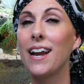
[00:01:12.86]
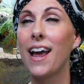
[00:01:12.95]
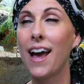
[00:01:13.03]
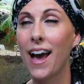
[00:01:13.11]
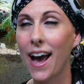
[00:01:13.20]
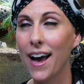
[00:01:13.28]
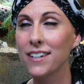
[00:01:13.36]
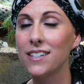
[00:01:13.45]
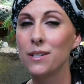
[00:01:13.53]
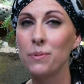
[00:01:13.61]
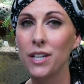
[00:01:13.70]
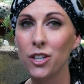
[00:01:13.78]
has
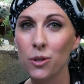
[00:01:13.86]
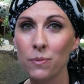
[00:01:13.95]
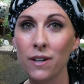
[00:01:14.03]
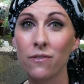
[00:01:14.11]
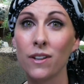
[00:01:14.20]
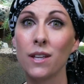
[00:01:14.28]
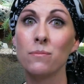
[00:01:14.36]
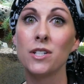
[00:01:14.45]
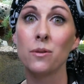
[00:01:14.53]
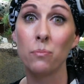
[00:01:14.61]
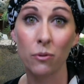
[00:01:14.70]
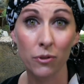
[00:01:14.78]
to be humid for them
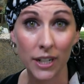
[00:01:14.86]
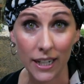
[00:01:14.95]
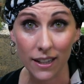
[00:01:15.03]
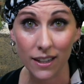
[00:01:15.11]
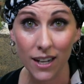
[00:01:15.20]
to breathe.